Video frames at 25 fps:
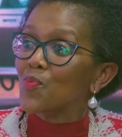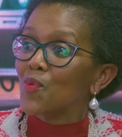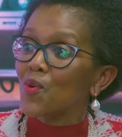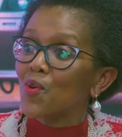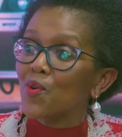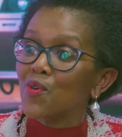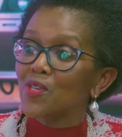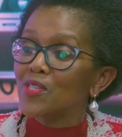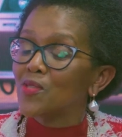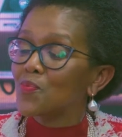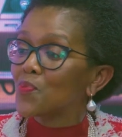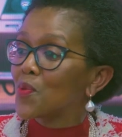
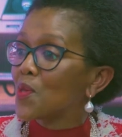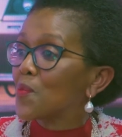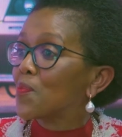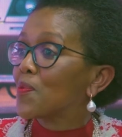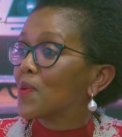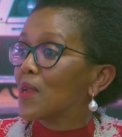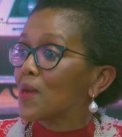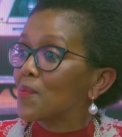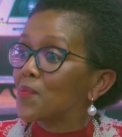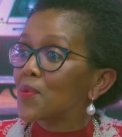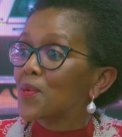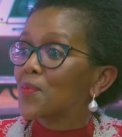because
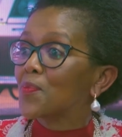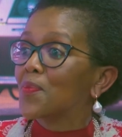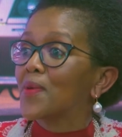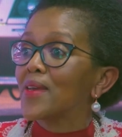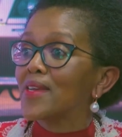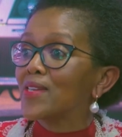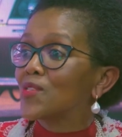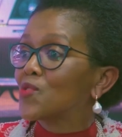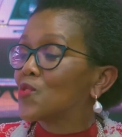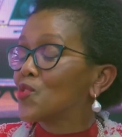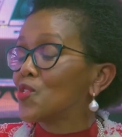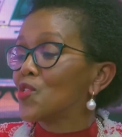people are
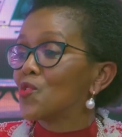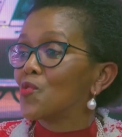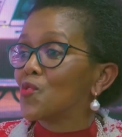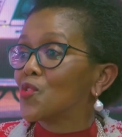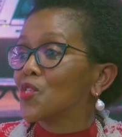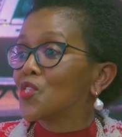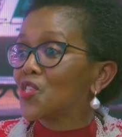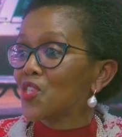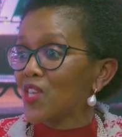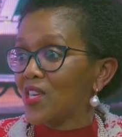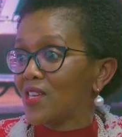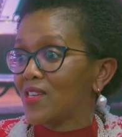prepared to
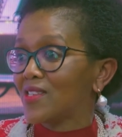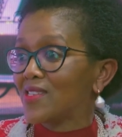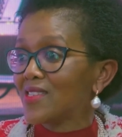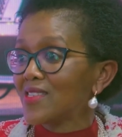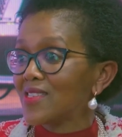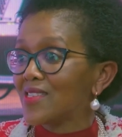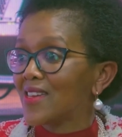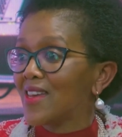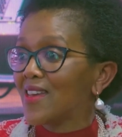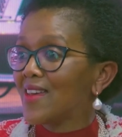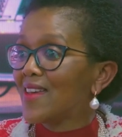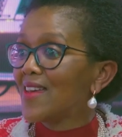
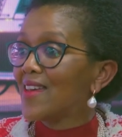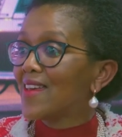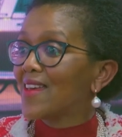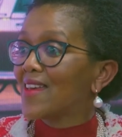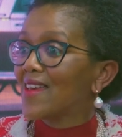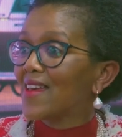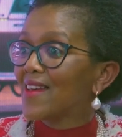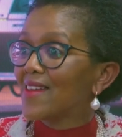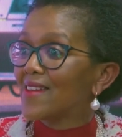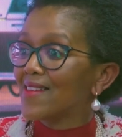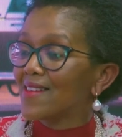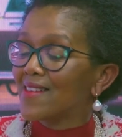negotiate.
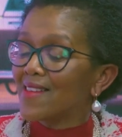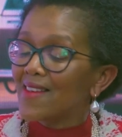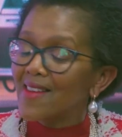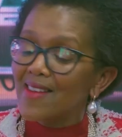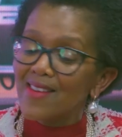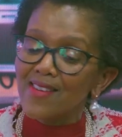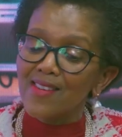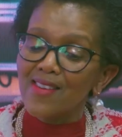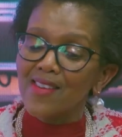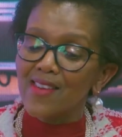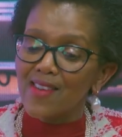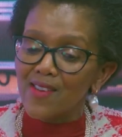
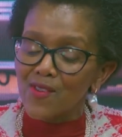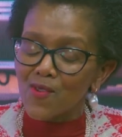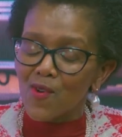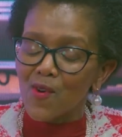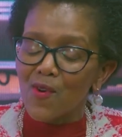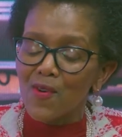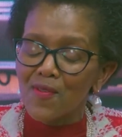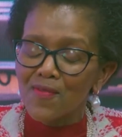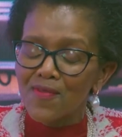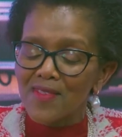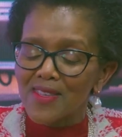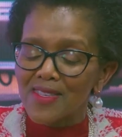And
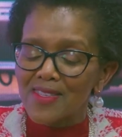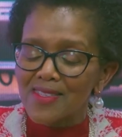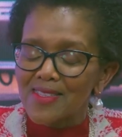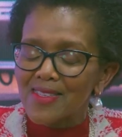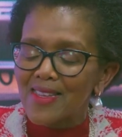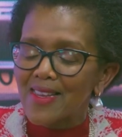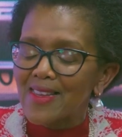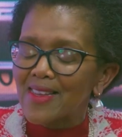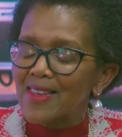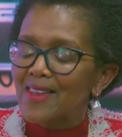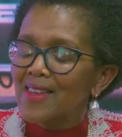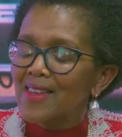obviously